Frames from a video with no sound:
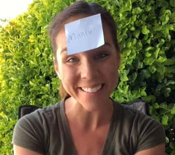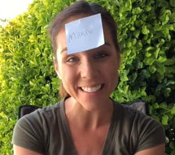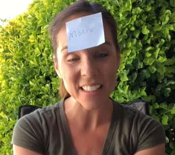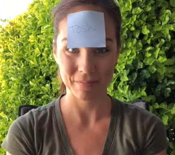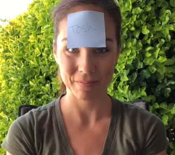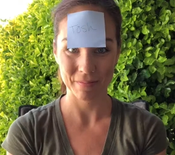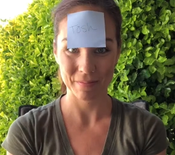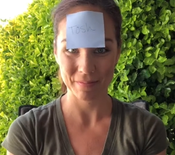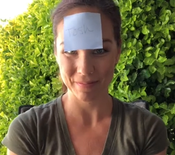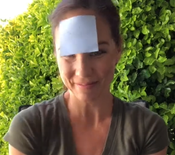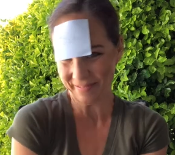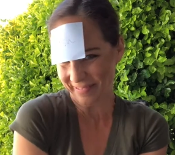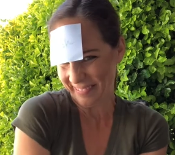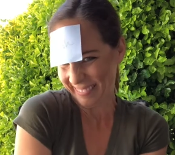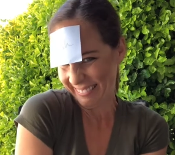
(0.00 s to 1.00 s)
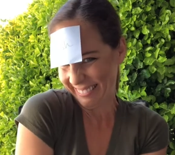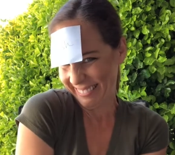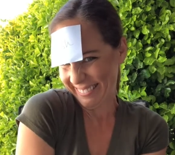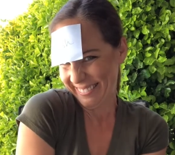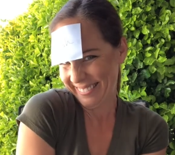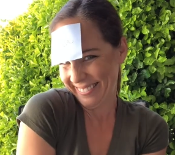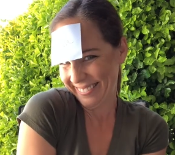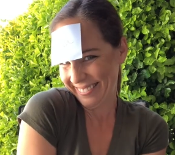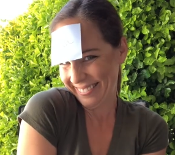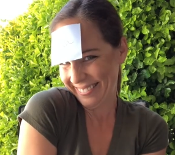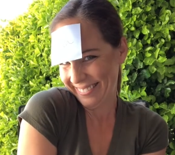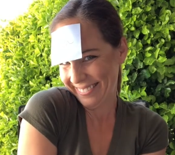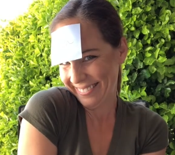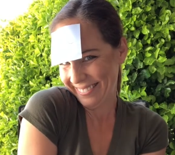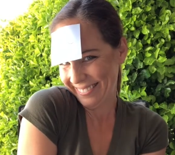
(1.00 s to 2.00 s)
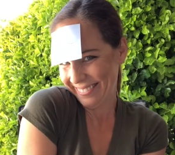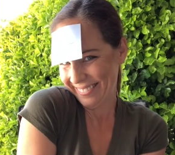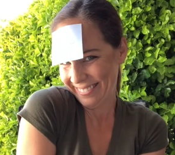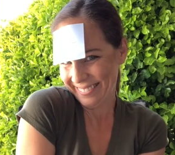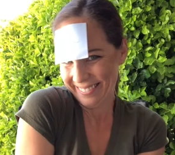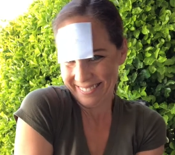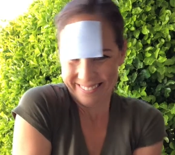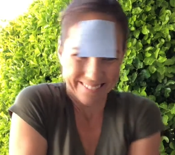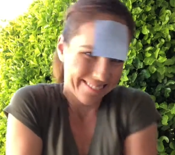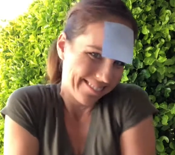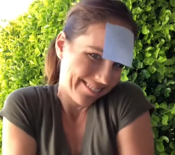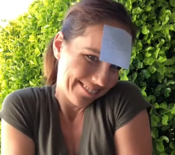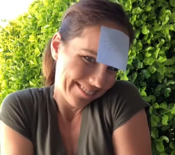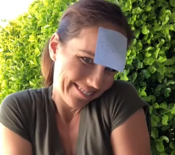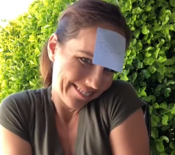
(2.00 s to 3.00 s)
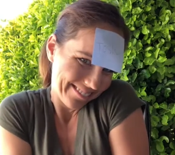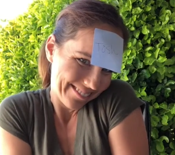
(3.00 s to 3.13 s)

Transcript: [no speech]